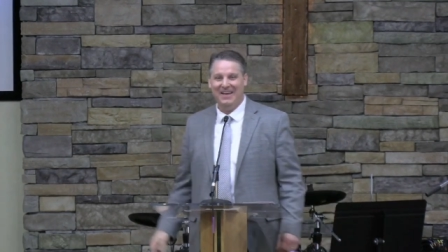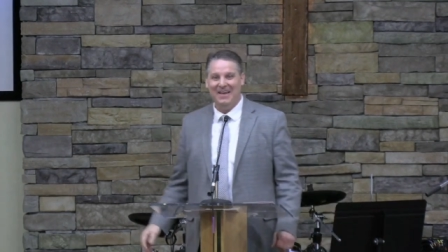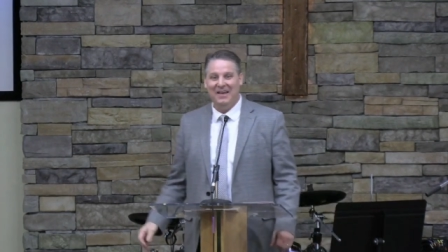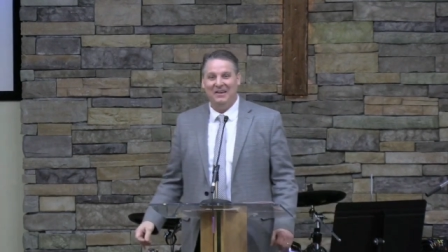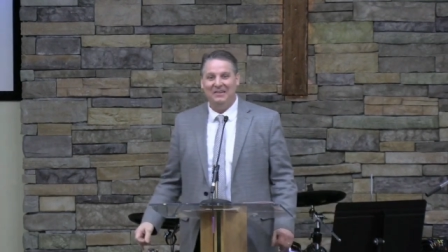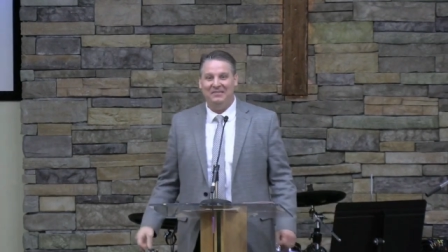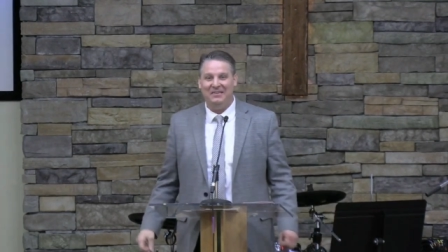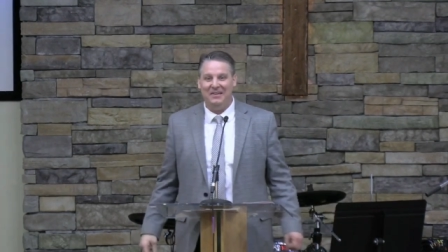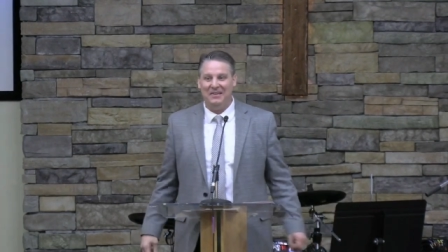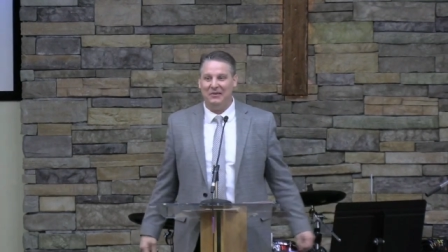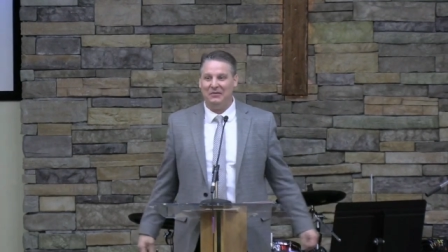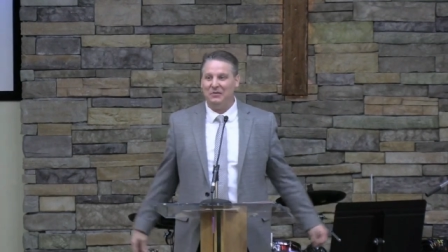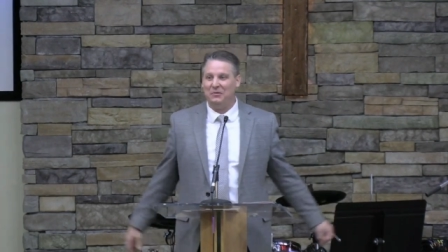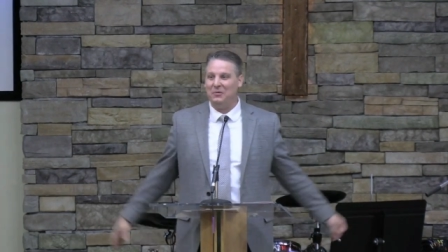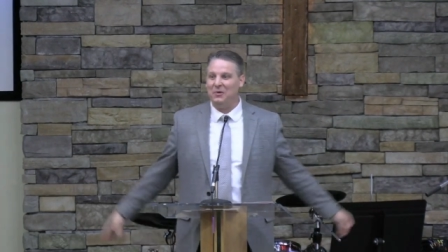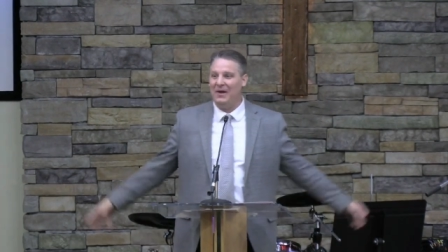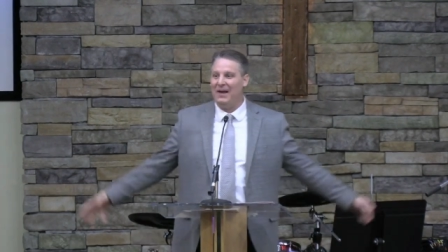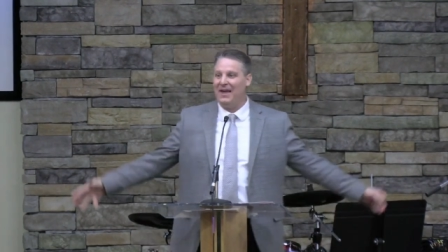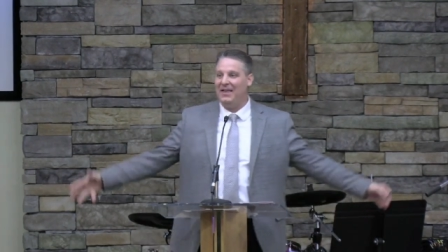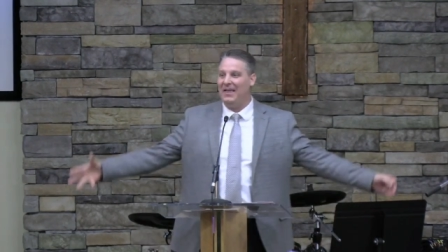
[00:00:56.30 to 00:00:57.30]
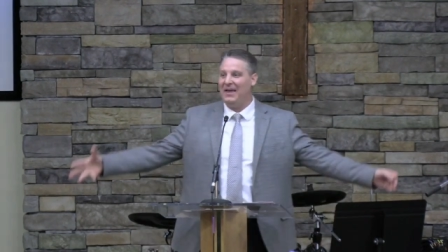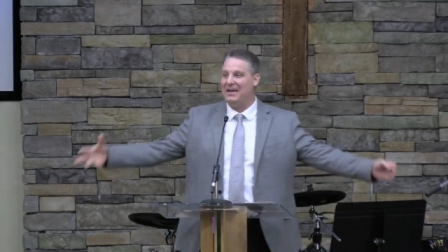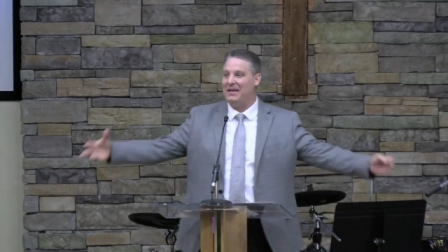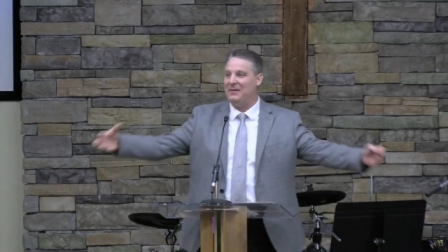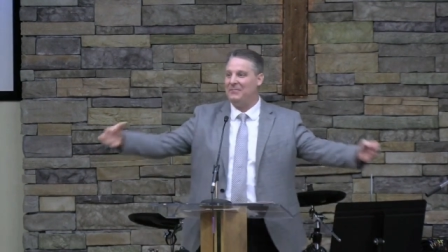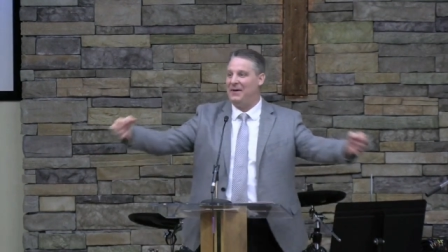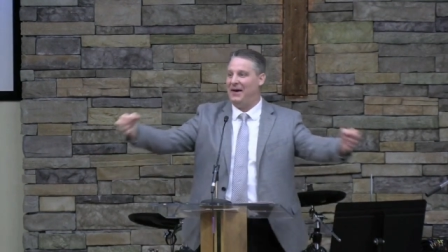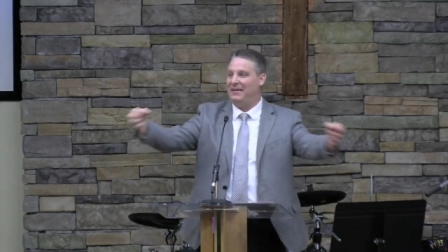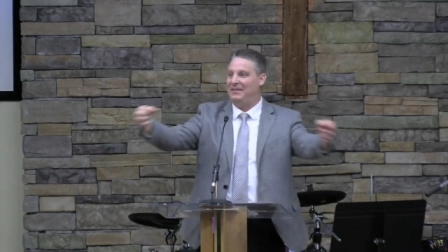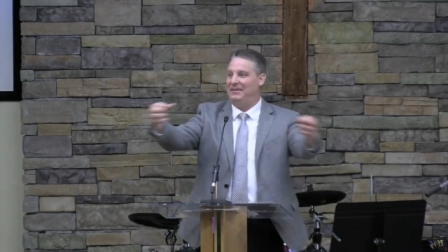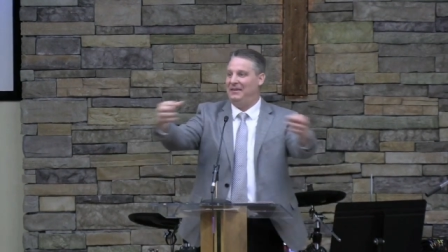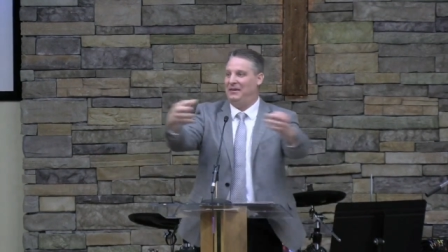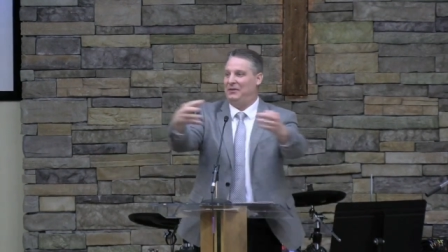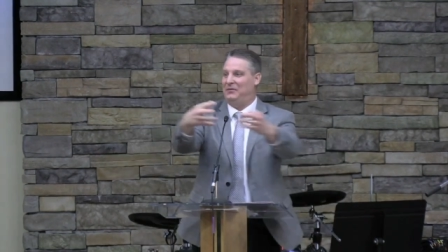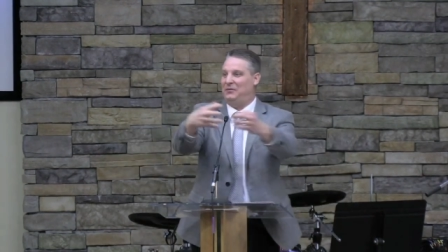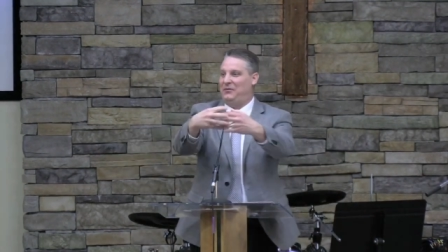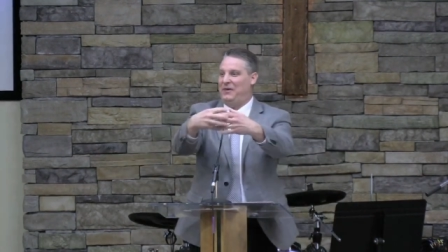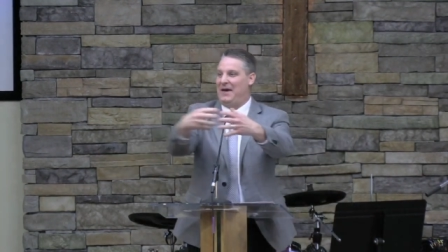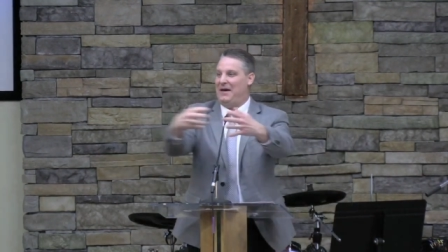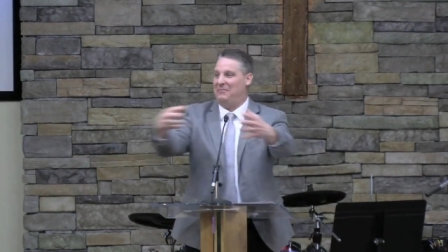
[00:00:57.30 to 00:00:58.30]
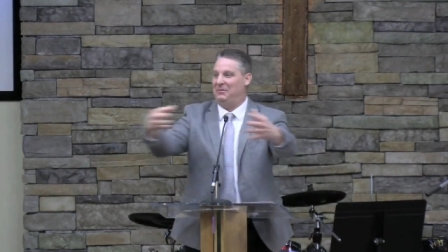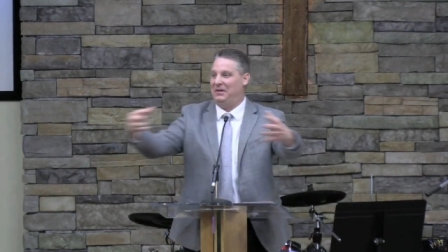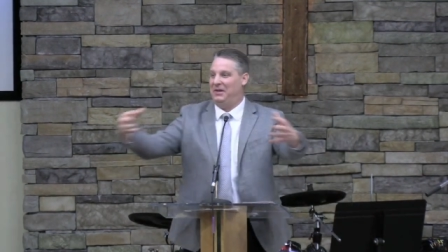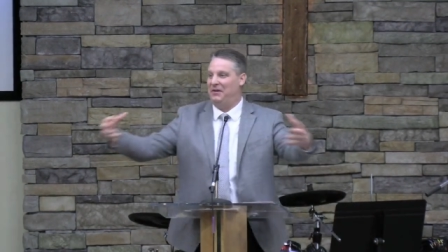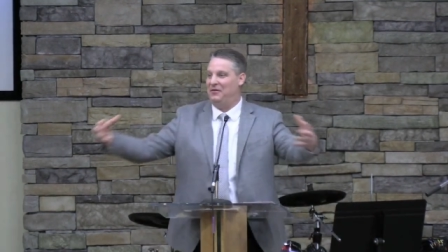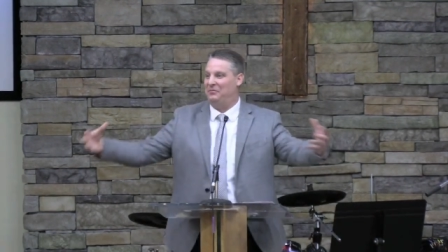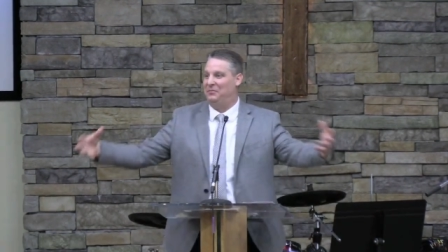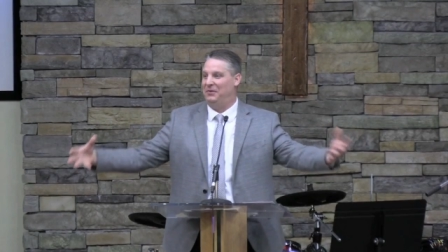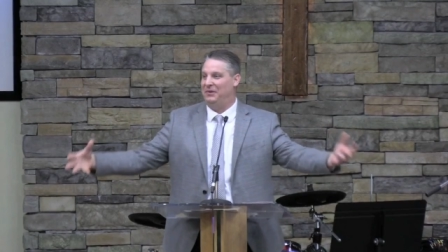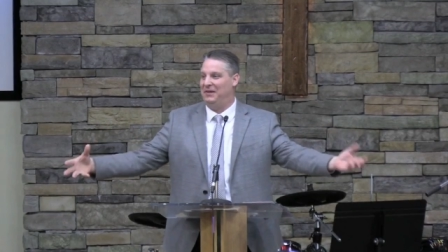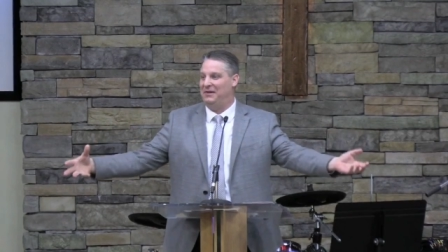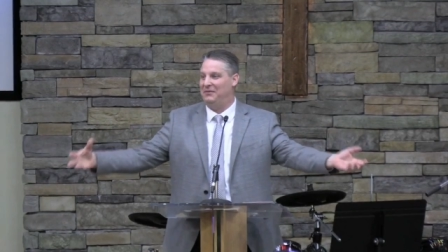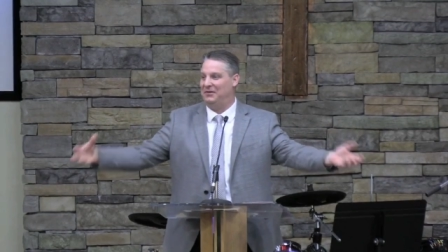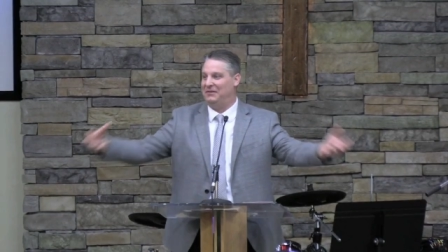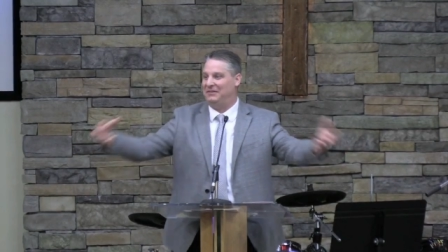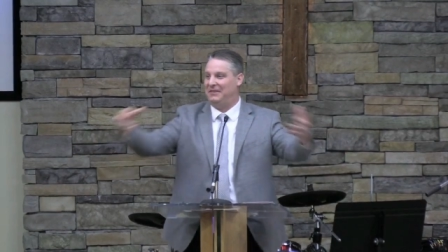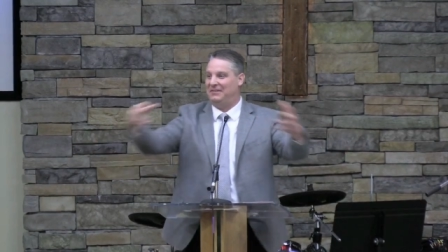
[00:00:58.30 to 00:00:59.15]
See, this is what I like about this family of believers.